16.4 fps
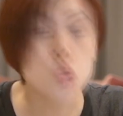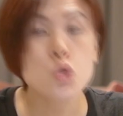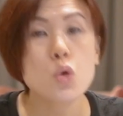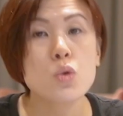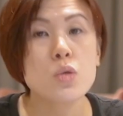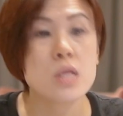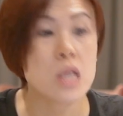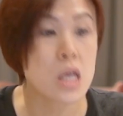
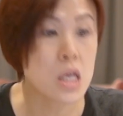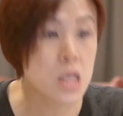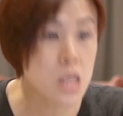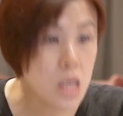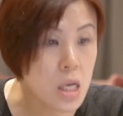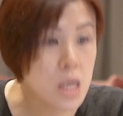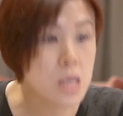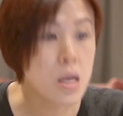So this
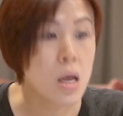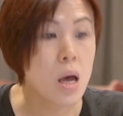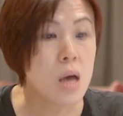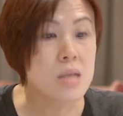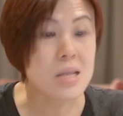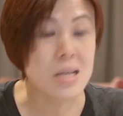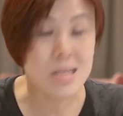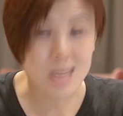is
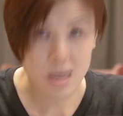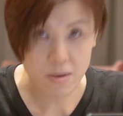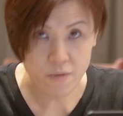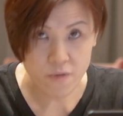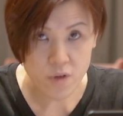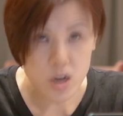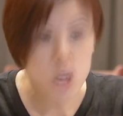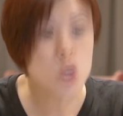the
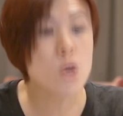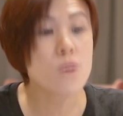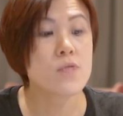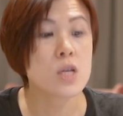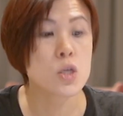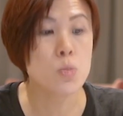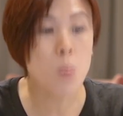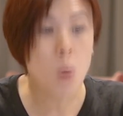circumference of
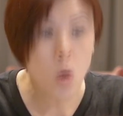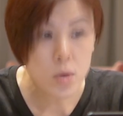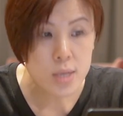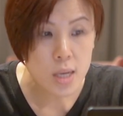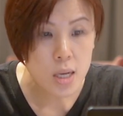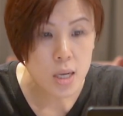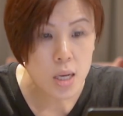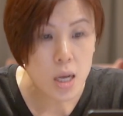the small
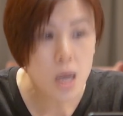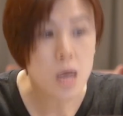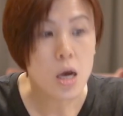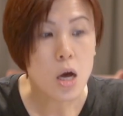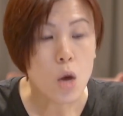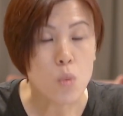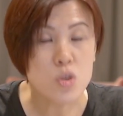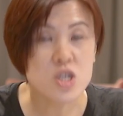circle,
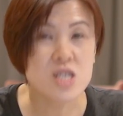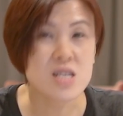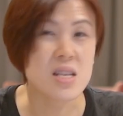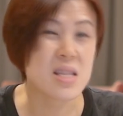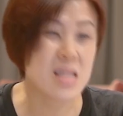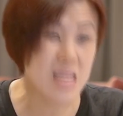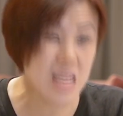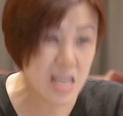which is
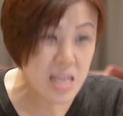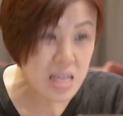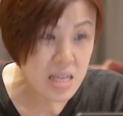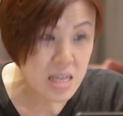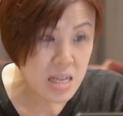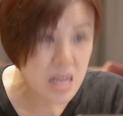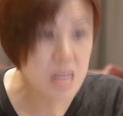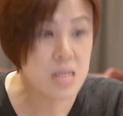the
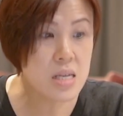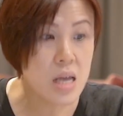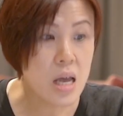distance